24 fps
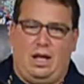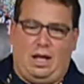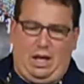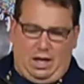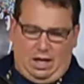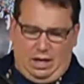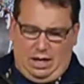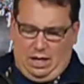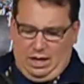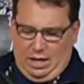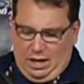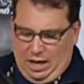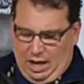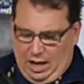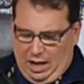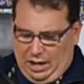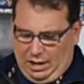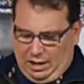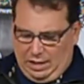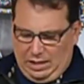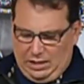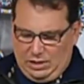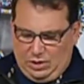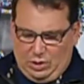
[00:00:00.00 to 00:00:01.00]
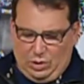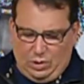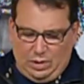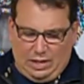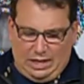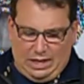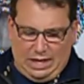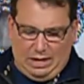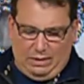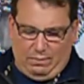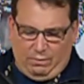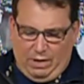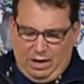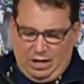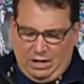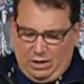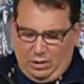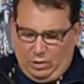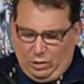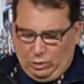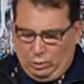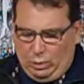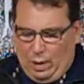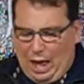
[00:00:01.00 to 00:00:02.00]
And uh, this Uniden
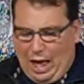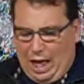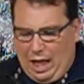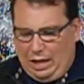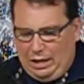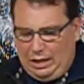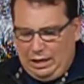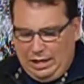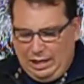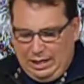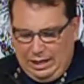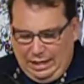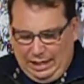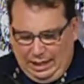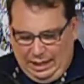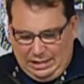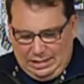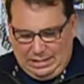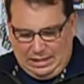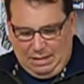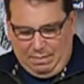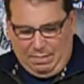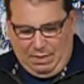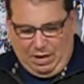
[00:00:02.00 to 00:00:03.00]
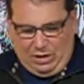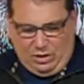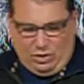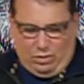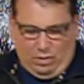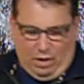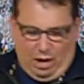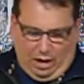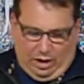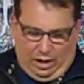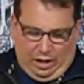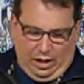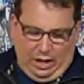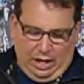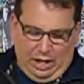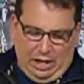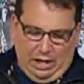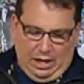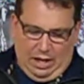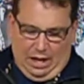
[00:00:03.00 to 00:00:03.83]
radio as well is in my truck.